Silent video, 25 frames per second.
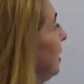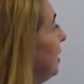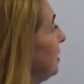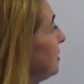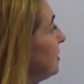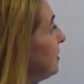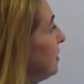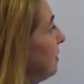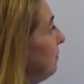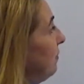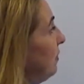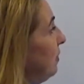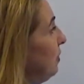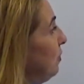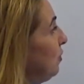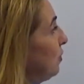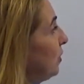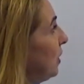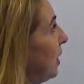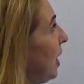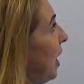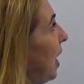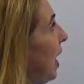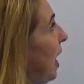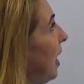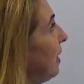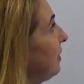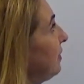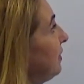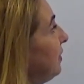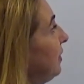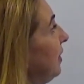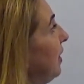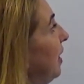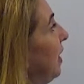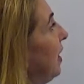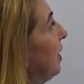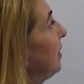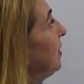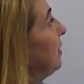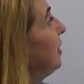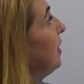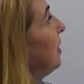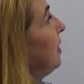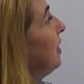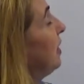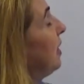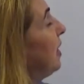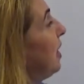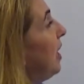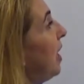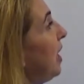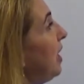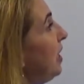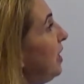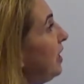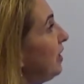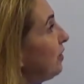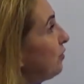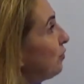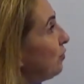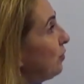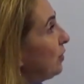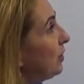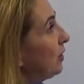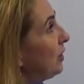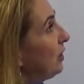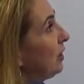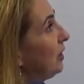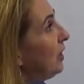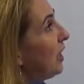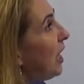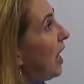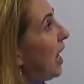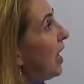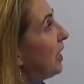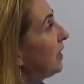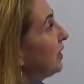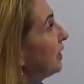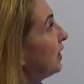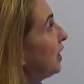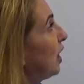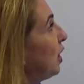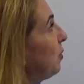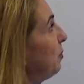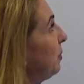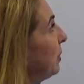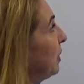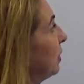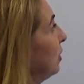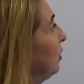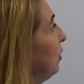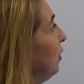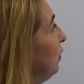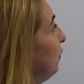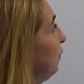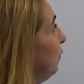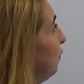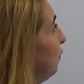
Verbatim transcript: Let's have a look at the electrical and the chemical